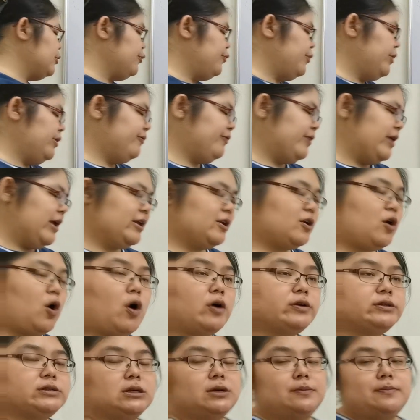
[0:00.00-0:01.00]
the wave can
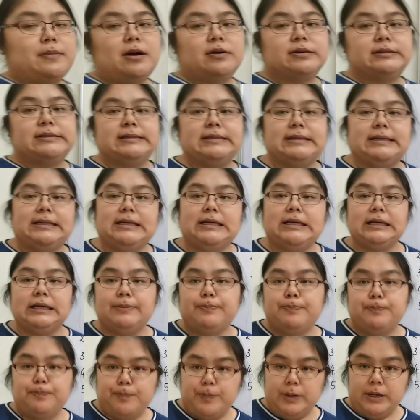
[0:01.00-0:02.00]
cause about
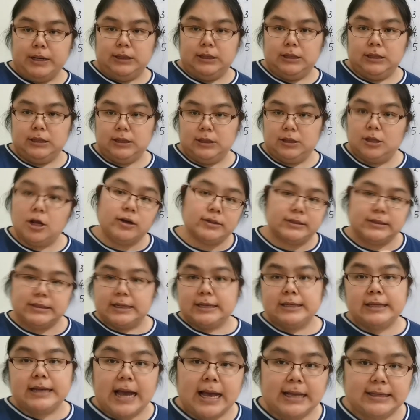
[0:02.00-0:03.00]
skin burn, not
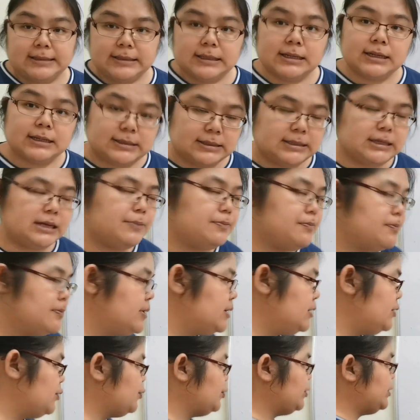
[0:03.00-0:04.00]
skin cancer, skin
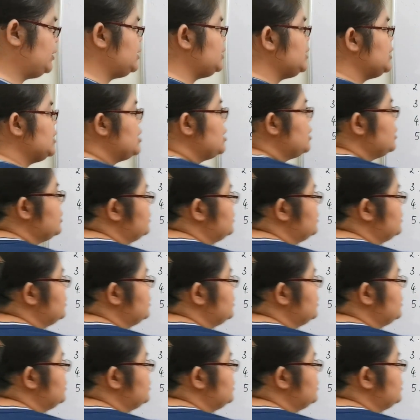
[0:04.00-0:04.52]
burn only.